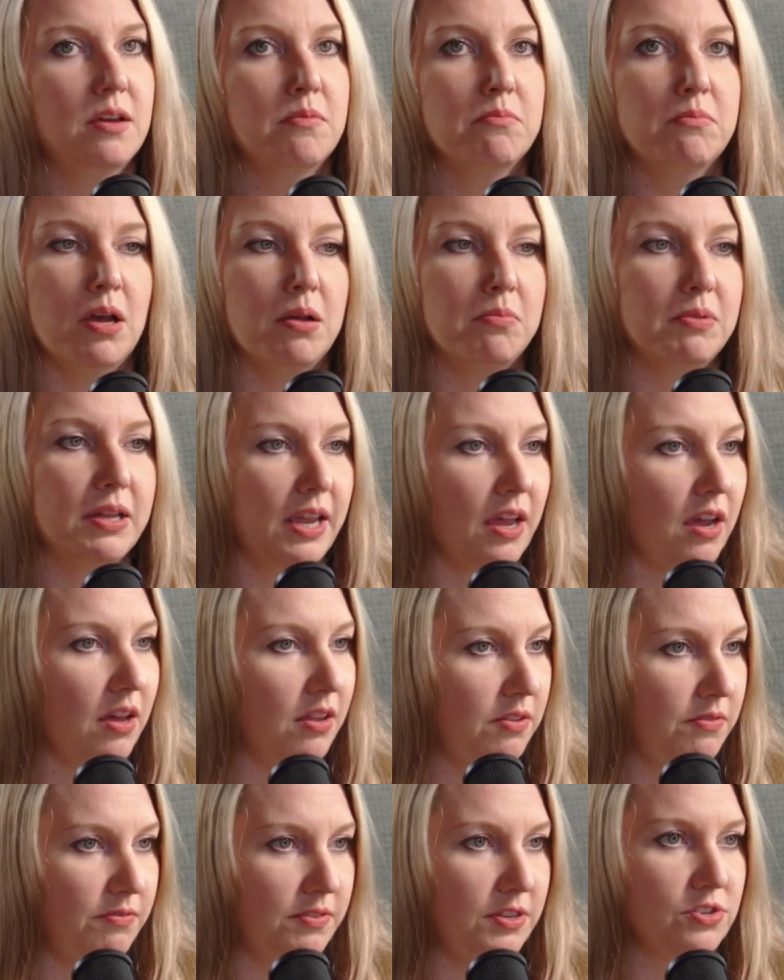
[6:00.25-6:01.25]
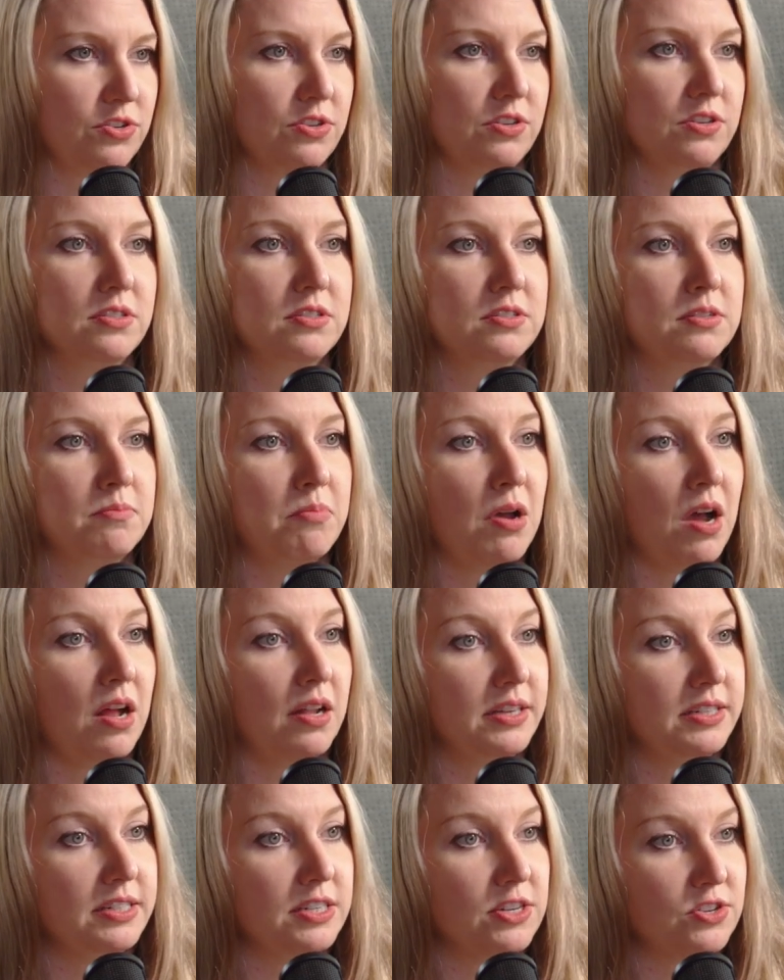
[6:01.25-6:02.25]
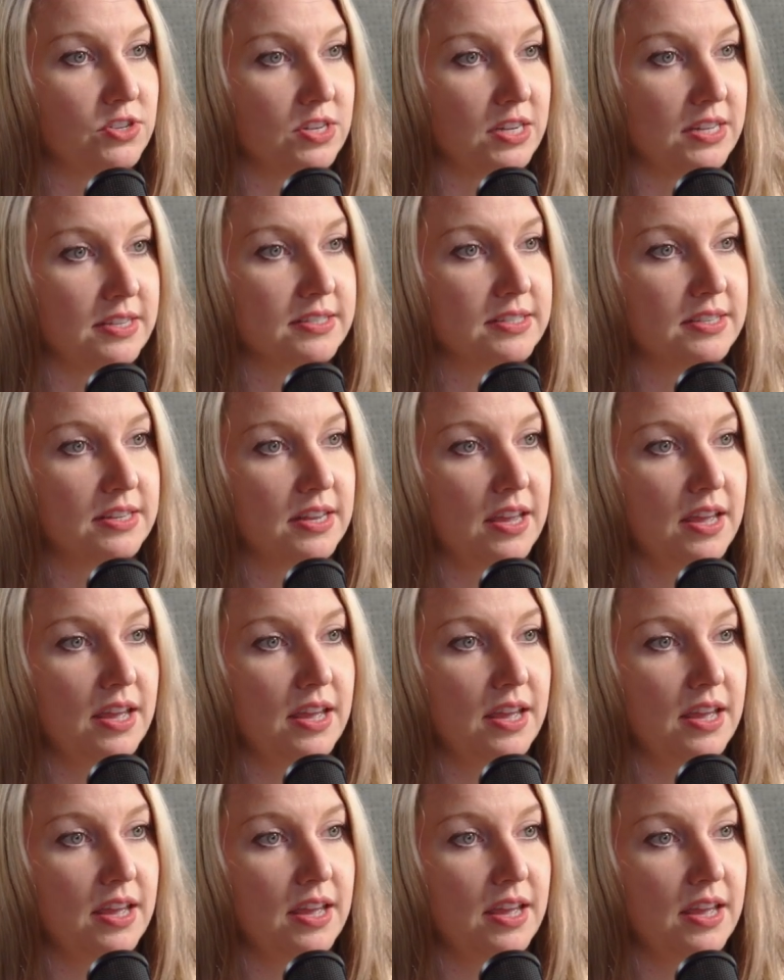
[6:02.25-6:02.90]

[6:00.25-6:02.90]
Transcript: public health officials, politicians,